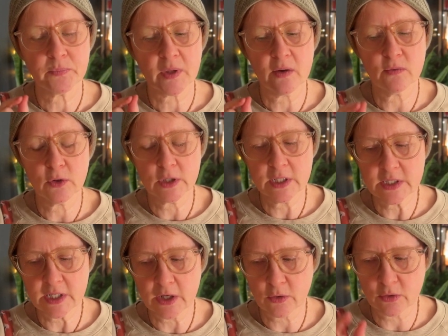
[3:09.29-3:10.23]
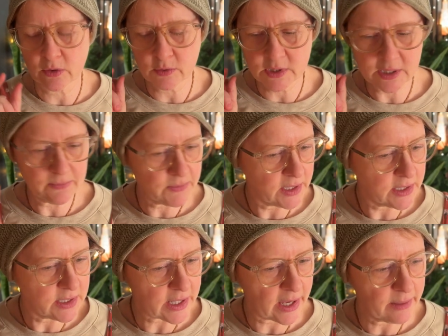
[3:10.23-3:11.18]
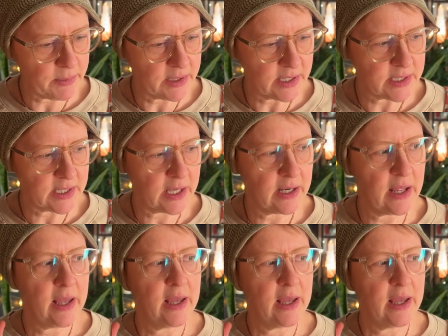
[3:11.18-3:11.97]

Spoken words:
of learning tarot, there was something inside me that said,